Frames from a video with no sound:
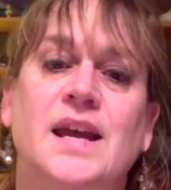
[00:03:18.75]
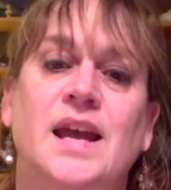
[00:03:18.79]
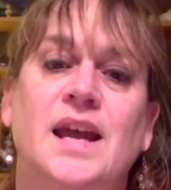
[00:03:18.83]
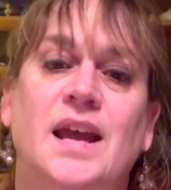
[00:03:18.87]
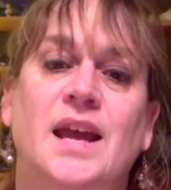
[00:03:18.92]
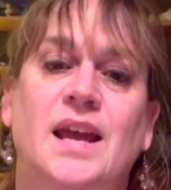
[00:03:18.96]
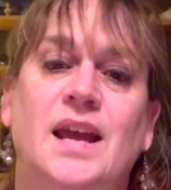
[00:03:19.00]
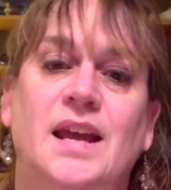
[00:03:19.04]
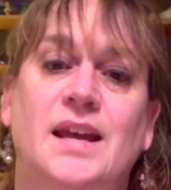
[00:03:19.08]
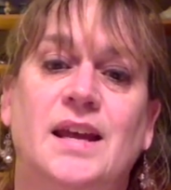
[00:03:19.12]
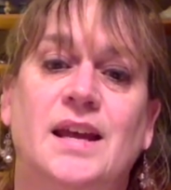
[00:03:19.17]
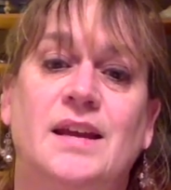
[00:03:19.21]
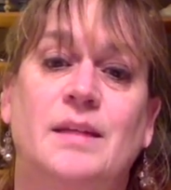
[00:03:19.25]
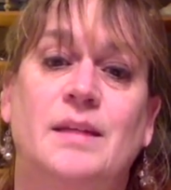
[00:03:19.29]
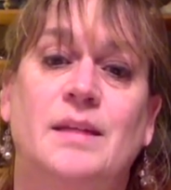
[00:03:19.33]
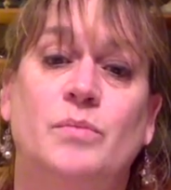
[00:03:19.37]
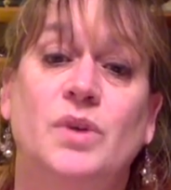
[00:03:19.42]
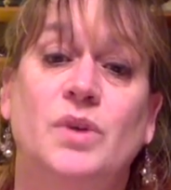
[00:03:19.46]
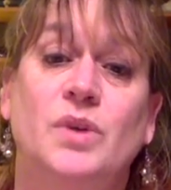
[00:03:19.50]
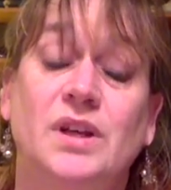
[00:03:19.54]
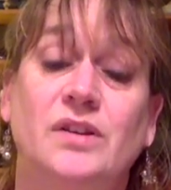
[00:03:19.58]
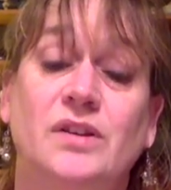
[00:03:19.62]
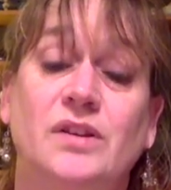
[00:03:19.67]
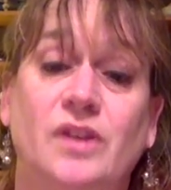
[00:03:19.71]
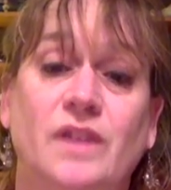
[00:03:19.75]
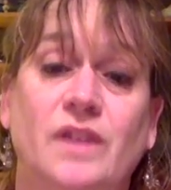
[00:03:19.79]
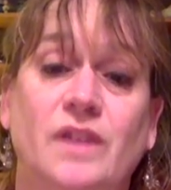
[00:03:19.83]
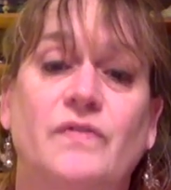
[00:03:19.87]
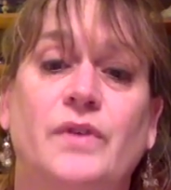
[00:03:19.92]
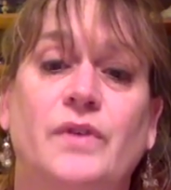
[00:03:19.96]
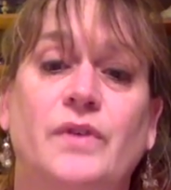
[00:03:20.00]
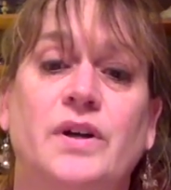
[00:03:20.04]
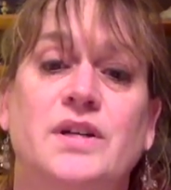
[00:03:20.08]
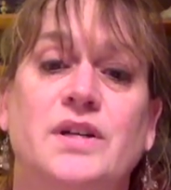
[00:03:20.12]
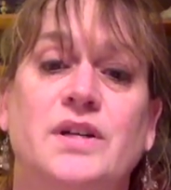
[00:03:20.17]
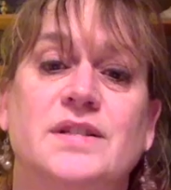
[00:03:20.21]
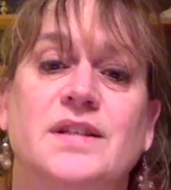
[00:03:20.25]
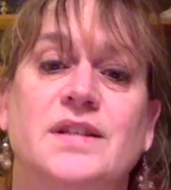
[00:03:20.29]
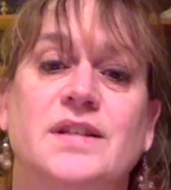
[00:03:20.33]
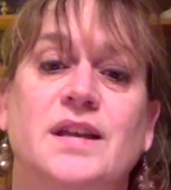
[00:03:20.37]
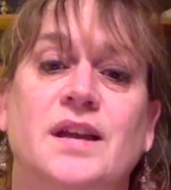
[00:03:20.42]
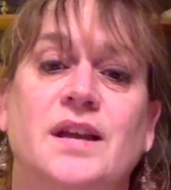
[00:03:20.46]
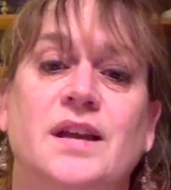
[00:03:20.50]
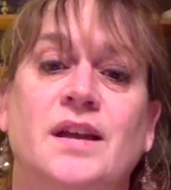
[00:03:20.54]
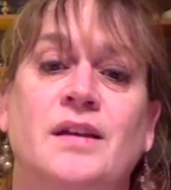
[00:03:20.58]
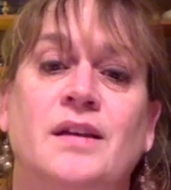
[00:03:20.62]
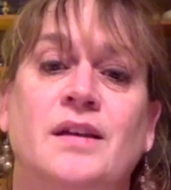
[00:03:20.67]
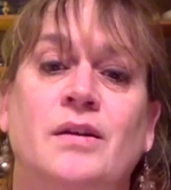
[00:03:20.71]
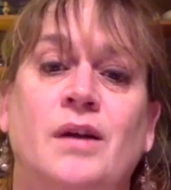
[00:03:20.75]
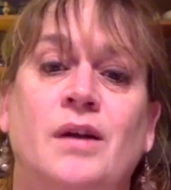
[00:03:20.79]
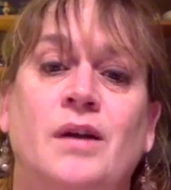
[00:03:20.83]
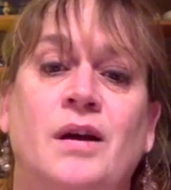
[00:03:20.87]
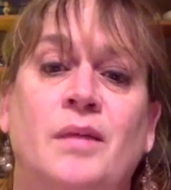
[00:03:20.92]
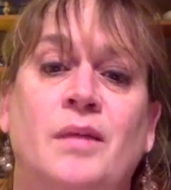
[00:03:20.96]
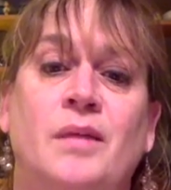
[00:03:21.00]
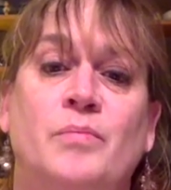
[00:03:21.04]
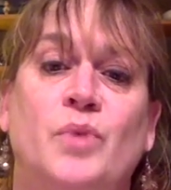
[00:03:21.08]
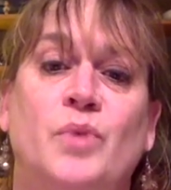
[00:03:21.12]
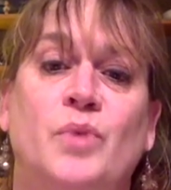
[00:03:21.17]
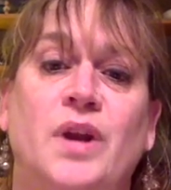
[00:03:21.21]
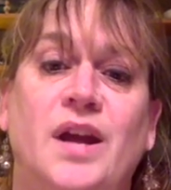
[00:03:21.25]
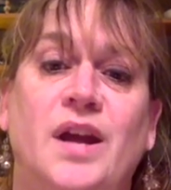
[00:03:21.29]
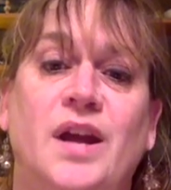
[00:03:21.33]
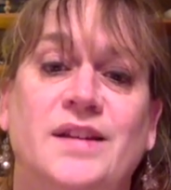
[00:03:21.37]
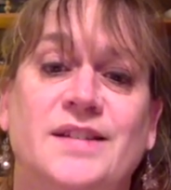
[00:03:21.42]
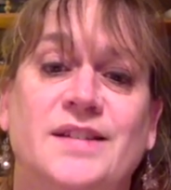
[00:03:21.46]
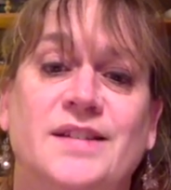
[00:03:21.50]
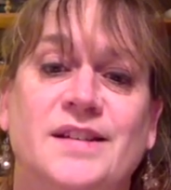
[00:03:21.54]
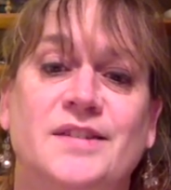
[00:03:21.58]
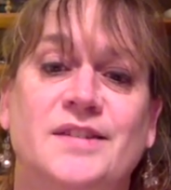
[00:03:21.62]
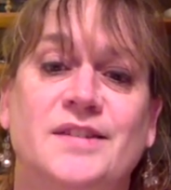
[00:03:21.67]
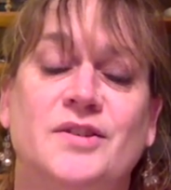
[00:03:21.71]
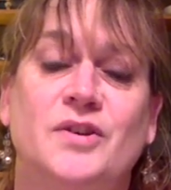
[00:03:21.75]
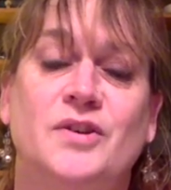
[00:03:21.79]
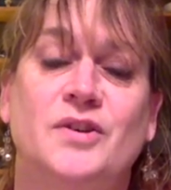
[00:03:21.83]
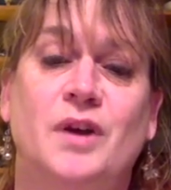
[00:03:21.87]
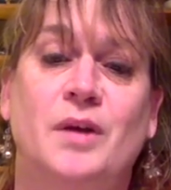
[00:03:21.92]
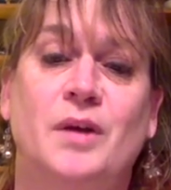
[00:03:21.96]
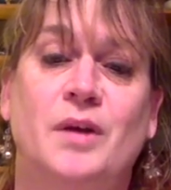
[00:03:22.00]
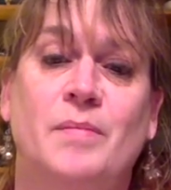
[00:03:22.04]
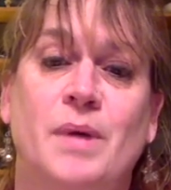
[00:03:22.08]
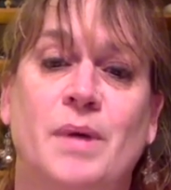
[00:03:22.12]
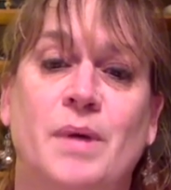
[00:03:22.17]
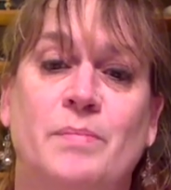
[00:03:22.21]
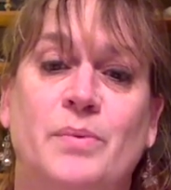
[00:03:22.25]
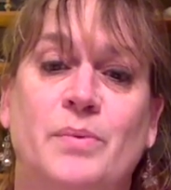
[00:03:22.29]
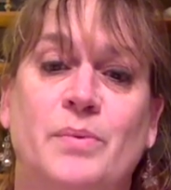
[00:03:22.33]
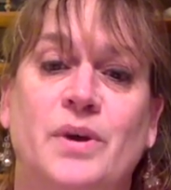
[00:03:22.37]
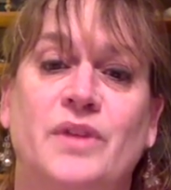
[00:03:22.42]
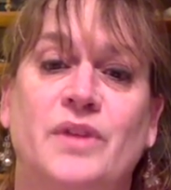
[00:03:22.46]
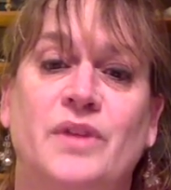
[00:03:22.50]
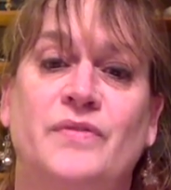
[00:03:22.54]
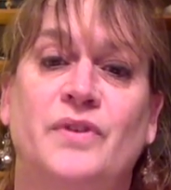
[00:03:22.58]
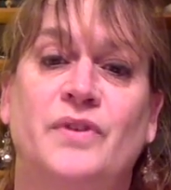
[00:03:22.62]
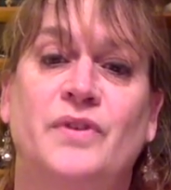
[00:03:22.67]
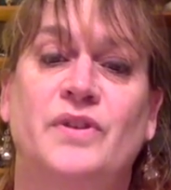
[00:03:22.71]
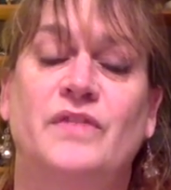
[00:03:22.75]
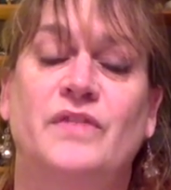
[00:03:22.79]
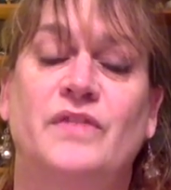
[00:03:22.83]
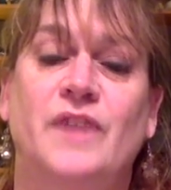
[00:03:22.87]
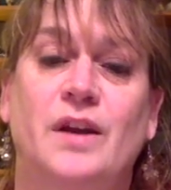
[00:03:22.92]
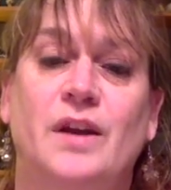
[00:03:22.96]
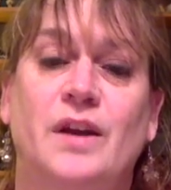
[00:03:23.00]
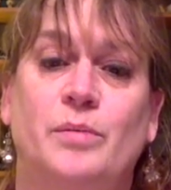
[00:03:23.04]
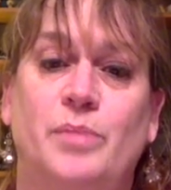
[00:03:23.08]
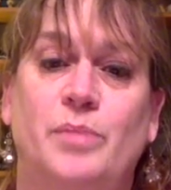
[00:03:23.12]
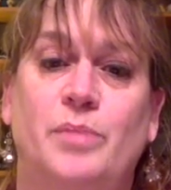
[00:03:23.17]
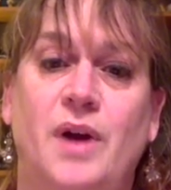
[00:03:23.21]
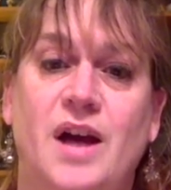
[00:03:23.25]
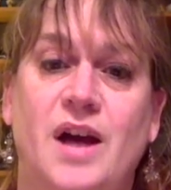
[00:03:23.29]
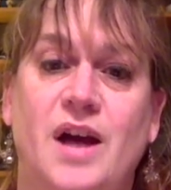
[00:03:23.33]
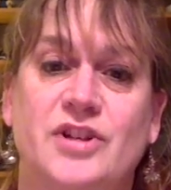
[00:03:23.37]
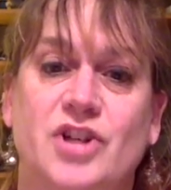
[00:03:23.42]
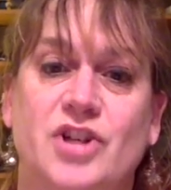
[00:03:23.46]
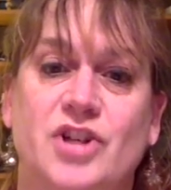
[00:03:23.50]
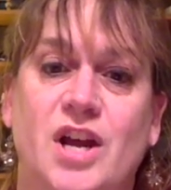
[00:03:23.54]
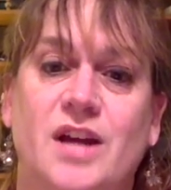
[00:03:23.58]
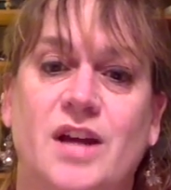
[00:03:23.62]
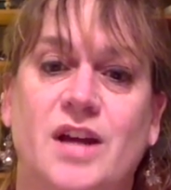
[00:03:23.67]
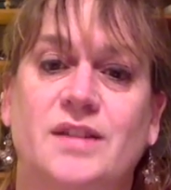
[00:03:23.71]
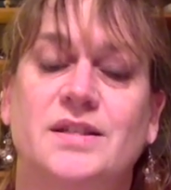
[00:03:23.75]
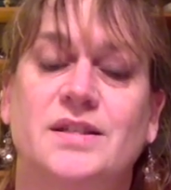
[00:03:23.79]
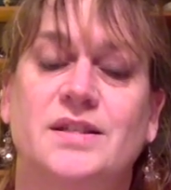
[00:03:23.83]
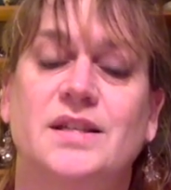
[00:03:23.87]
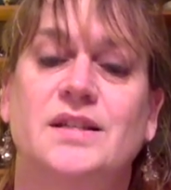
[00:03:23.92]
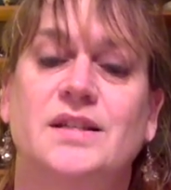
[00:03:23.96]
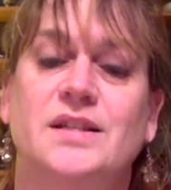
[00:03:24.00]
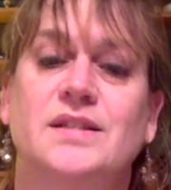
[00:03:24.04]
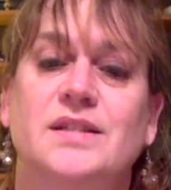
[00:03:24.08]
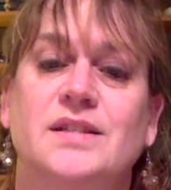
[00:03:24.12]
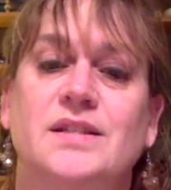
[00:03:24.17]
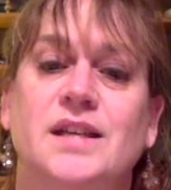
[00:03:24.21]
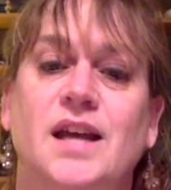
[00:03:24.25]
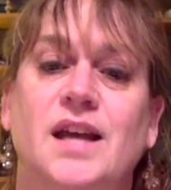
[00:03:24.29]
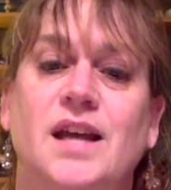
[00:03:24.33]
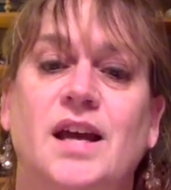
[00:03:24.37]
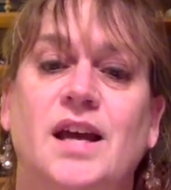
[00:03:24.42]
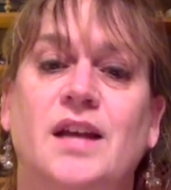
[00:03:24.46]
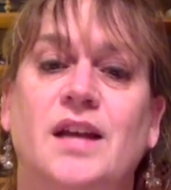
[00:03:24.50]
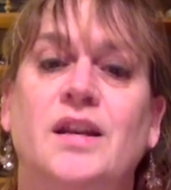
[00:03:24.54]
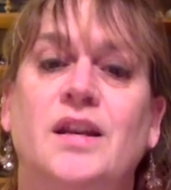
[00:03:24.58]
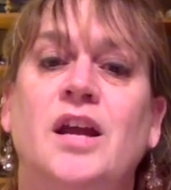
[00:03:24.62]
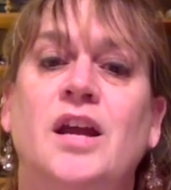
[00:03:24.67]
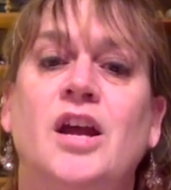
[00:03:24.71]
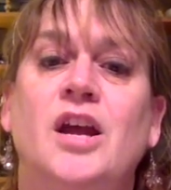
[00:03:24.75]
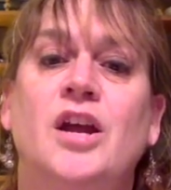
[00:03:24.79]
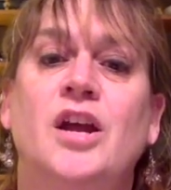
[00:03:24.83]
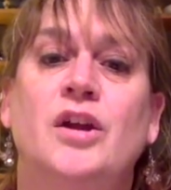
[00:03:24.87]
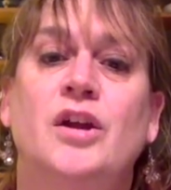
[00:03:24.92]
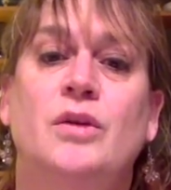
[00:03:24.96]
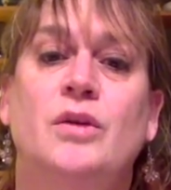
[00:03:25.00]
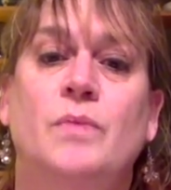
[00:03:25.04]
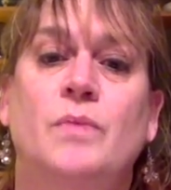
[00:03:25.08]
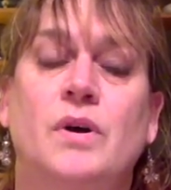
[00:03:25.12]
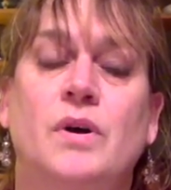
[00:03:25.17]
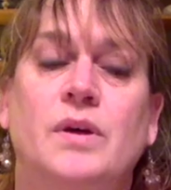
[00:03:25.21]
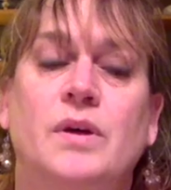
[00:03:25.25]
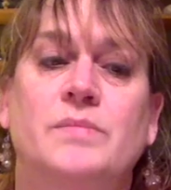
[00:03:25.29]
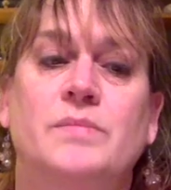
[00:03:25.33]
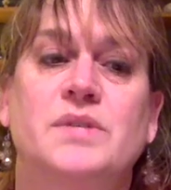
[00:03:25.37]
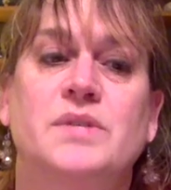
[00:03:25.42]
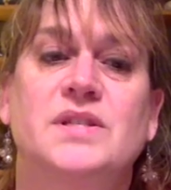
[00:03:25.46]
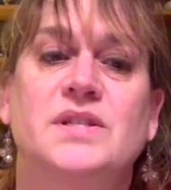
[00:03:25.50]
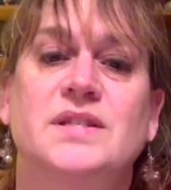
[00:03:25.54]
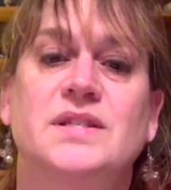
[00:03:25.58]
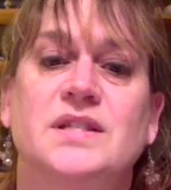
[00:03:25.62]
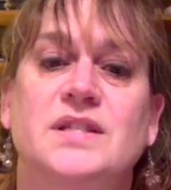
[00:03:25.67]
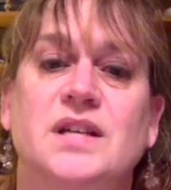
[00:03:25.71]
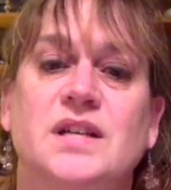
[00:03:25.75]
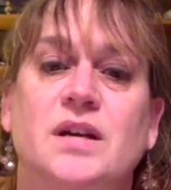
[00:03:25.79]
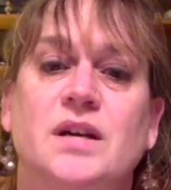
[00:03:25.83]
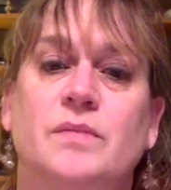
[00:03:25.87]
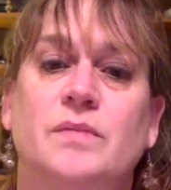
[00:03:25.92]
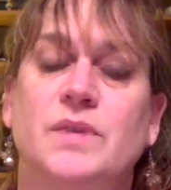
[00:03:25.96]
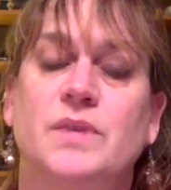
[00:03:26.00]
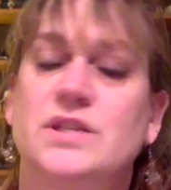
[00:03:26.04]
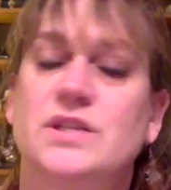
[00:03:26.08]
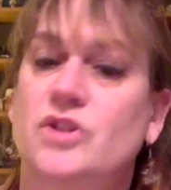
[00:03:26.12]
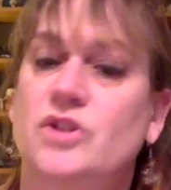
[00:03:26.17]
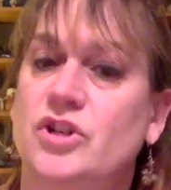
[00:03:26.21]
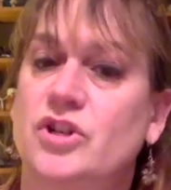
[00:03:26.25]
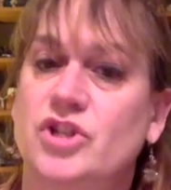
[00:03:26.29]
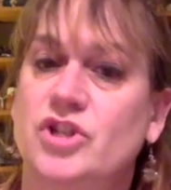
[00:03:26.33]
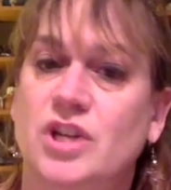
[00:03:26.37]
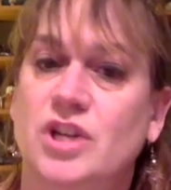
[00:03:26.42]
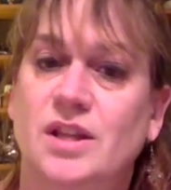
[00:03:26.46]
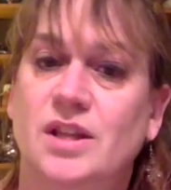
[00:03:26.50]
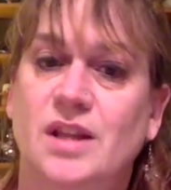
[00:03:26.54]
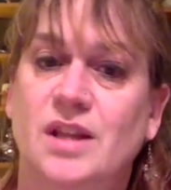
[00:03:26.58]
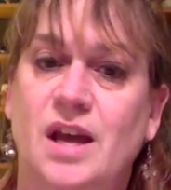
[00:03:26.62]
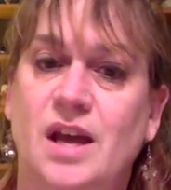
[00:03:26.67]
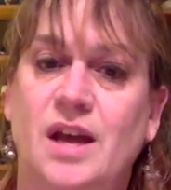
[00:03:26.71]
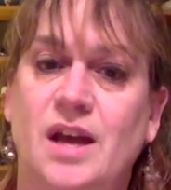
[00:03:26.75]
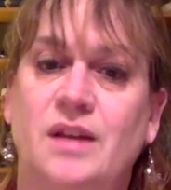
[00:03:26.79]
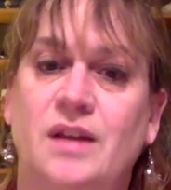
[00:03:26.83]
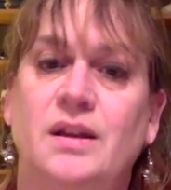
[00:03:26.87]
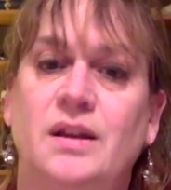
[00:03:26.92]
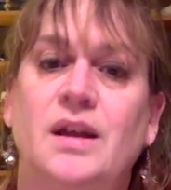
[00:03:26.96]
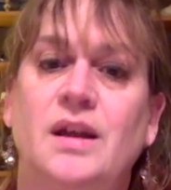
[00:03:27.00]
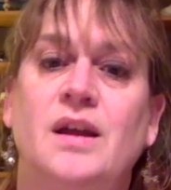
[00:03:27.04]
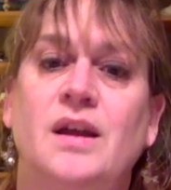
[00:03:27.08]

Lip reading: And I'm really looking forward to seeing what ideas you come up with for the final project. And again, you're welcome to start researching that.